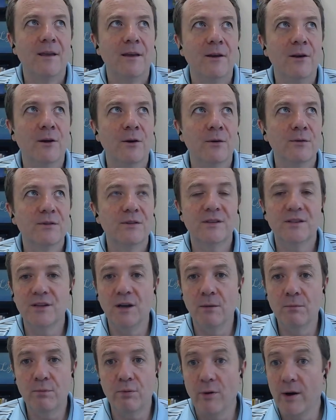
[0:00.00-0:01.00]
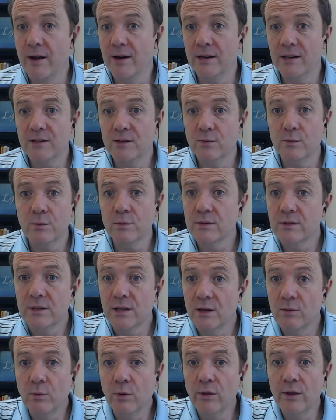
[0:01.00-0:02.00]
you know, some products
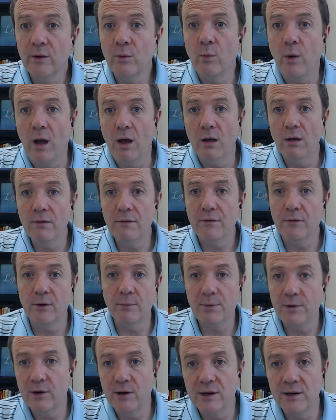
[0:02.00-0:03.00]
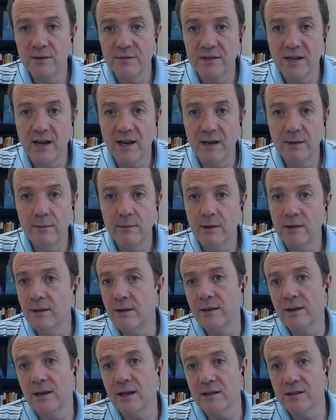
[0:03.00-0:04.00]
did really well for a period of time, and then
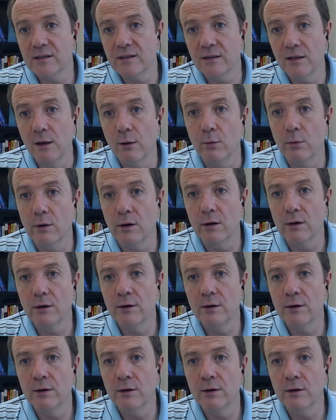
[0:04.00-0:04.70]
they got slower.